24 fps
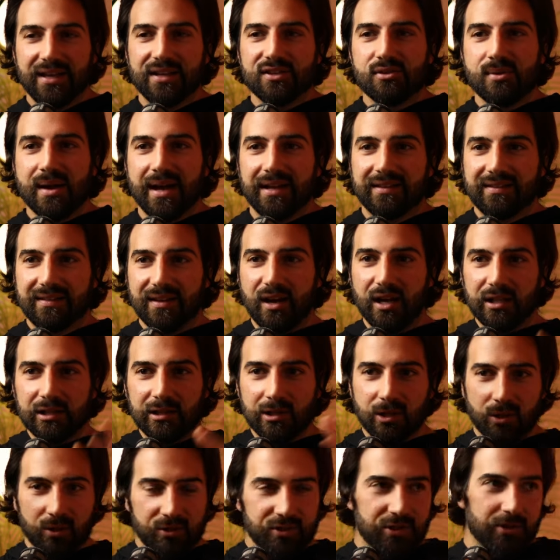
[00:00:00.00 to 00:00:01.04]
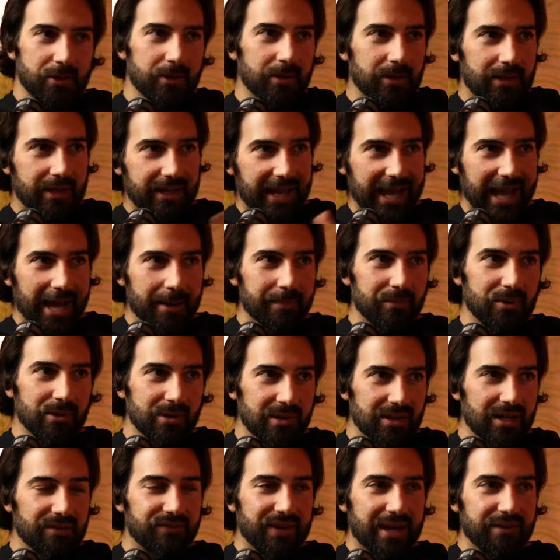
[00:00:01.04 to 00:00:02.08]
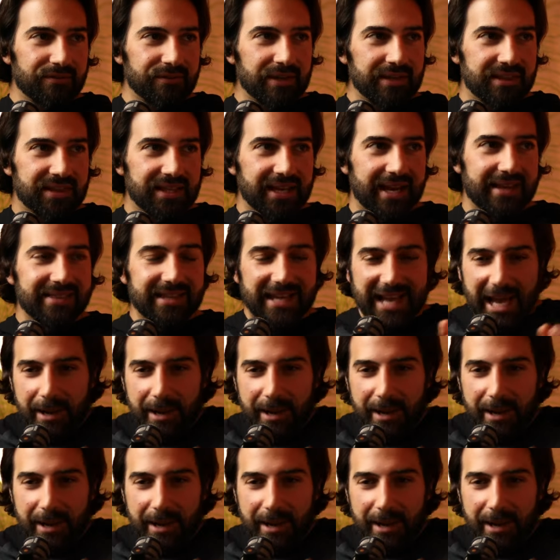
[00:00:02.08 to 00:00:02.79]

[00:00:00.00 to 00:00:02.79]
you had to unload your camel of everything, and the